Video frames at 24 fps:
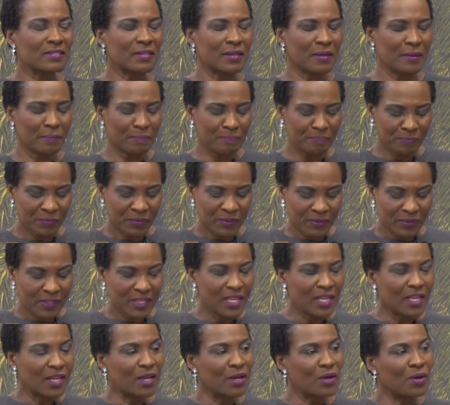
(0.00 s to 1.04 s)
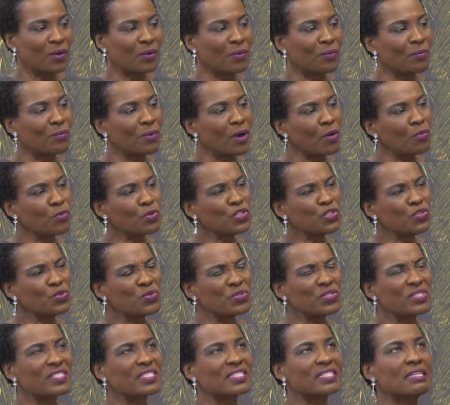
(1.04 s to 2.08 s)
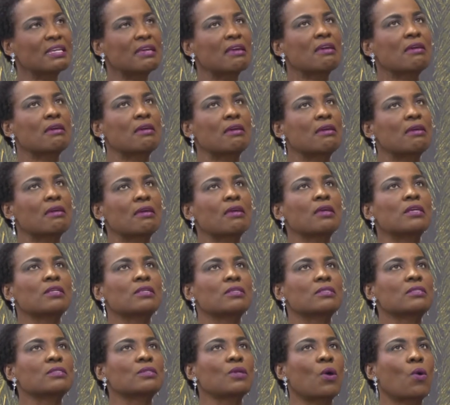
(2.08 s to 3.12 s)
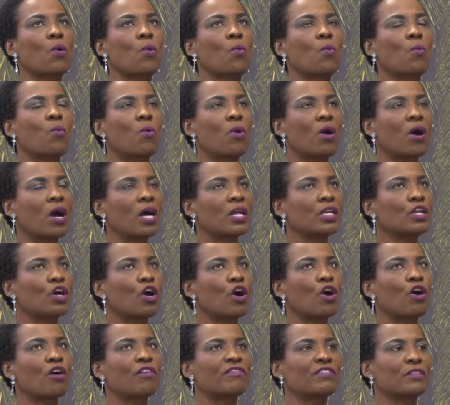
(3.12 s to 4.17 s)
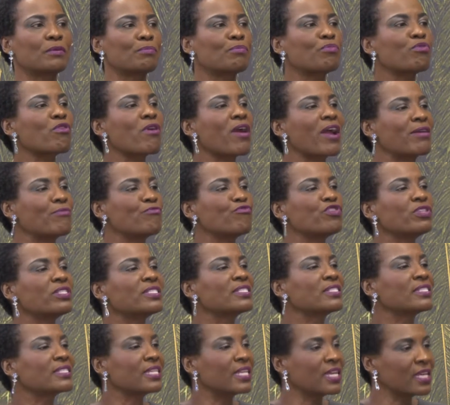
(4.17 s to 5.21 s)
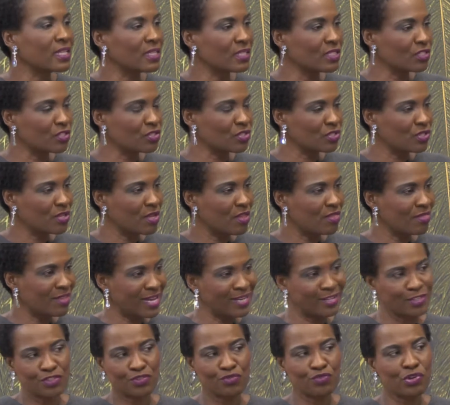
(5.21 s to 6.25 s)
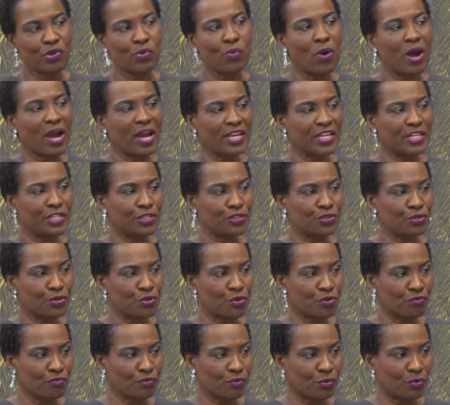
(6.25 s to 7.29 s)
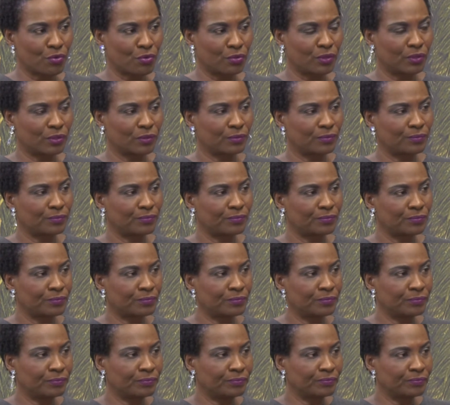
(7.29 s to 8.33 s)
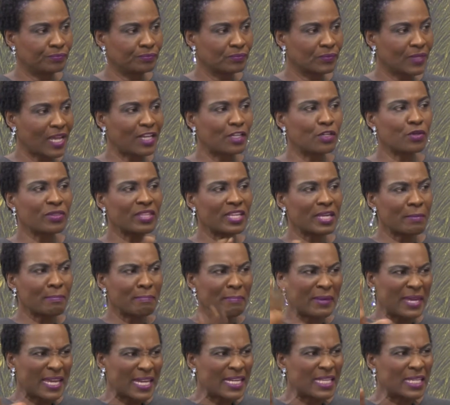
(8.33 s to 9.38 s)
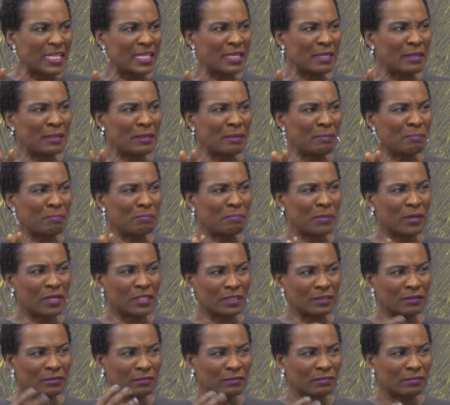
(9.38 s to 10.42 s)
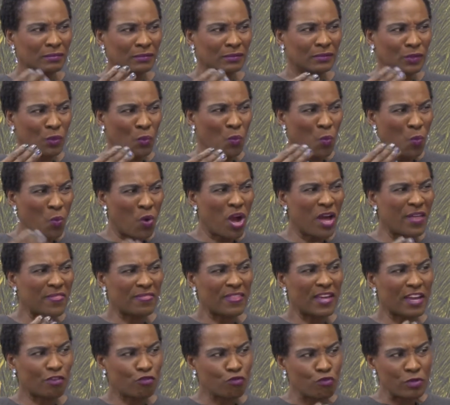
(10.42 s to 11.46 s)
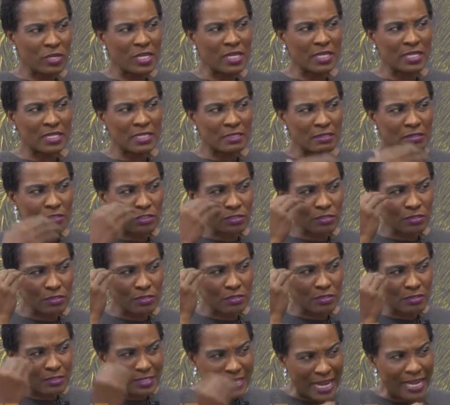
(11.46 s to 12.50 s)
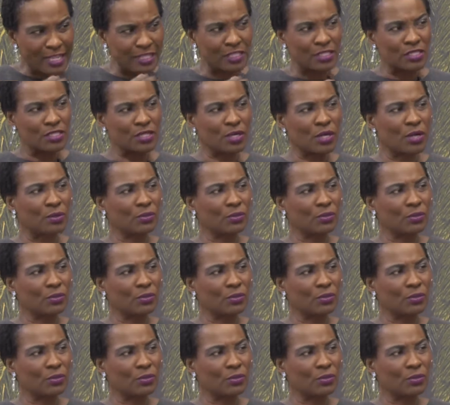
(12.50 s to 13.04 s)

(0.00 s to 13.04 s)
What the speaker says: Yeah. What would you say is one of the primary skills that is required in your role? I know there are many, but one that really stands out.